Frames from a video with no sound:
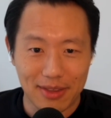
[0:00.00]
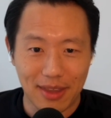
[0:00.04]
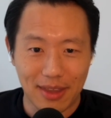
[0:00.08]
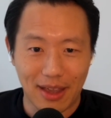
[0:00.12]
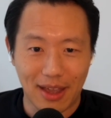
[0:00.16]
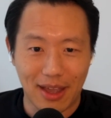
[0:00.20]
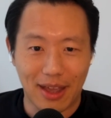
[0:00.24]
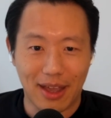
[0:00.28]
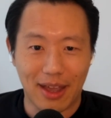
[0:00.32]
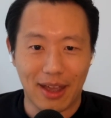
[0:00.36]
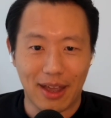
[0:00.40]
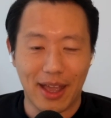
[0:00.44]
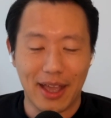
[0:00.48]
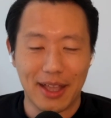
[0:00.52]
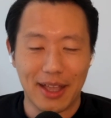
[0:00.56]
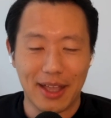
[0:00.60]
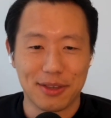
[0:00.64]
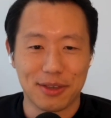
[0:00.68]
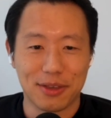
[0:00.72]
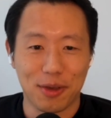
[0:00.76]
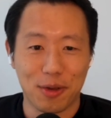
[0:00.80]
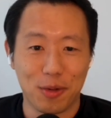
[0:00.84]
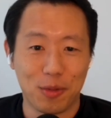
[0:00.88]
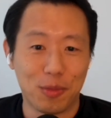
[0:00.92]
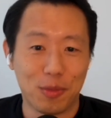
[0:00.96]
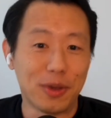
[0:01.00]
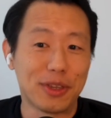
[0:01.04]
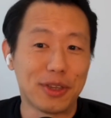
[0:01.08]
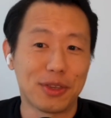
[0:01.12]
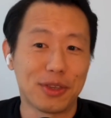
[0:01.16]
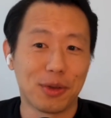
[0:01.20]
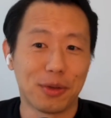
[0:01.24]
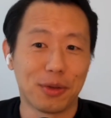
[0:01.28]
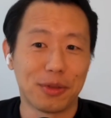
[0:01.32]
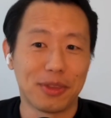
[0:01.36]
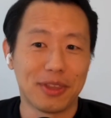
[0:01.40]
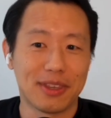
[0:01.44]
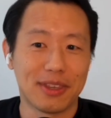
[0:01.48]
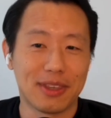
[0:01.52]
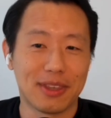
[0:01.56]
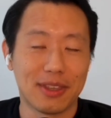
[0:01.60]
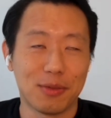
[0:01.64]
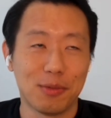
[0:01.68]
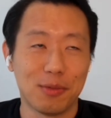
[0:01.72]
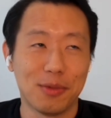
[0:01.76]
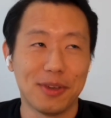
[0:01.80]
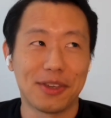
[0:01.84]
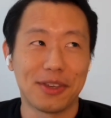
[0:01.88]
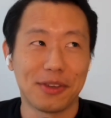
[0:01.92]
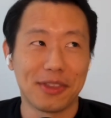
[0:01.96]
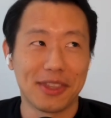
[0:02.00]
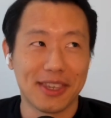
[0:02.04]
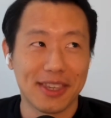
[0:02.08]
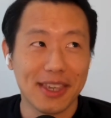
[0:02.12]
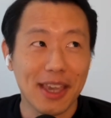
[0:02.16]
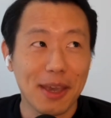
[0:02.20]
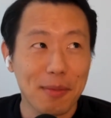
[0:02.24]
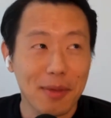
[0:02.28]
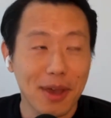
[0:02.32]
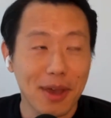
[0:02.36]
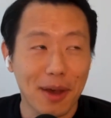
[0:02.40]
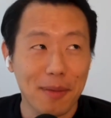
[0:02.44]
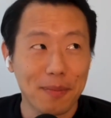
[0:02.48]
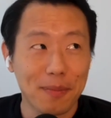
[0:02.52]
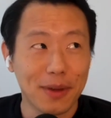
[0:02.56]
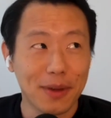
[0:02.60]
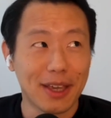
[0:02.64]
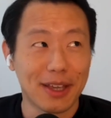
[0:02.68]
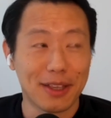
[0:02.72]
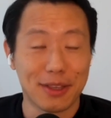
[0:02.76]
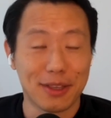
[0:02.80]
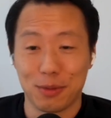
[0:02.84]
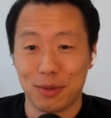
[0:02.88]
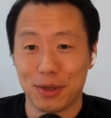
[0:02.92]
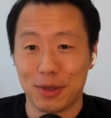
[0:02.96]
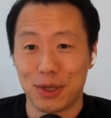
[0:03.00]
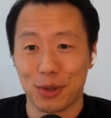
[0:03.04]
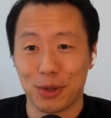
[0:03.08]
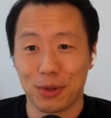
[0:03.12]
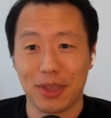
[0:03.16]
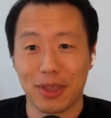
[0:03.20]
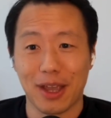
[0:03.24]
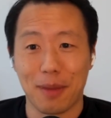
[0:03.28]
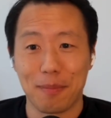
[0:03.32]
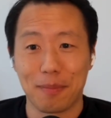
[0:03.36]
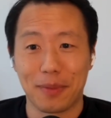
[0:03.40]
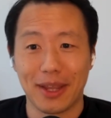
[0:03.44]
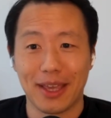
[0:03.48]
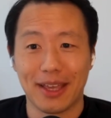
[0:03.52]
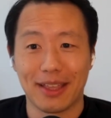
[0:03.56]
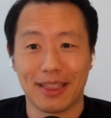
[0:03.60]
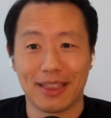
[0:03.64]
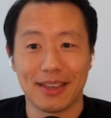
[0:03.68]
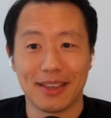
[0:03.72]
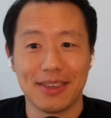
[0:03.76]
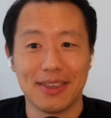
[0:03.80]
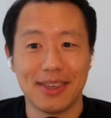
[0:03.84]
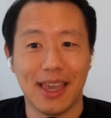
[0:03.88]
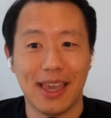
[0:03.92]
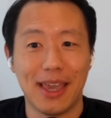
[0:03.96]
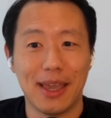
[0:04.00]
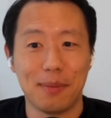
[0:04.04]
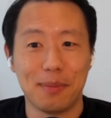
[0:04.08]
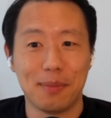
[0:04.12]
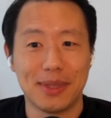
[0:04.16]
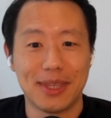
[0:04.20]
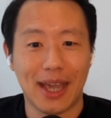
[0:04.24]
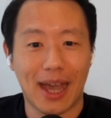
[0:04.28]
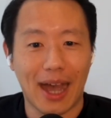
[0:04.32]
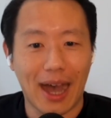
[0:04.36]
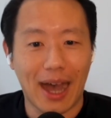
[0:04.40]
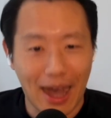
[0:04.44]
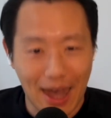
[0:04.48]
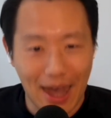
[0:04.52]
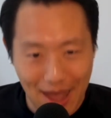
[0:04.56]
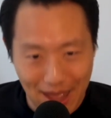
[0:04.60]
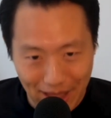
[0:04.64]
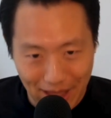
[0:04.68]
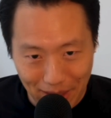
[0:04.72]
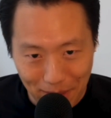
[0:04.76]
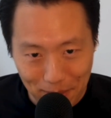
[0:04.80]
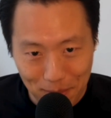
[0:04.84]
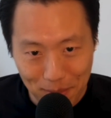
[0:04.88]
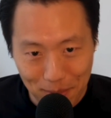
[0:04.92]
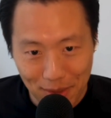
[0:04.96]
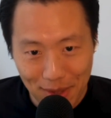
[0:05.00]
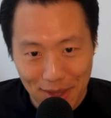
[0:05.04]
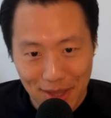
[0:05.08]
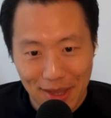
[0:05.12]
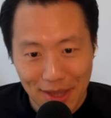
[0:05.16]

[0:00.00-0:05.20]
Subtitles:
And so we sold the same company. And so we sold the company at the same time.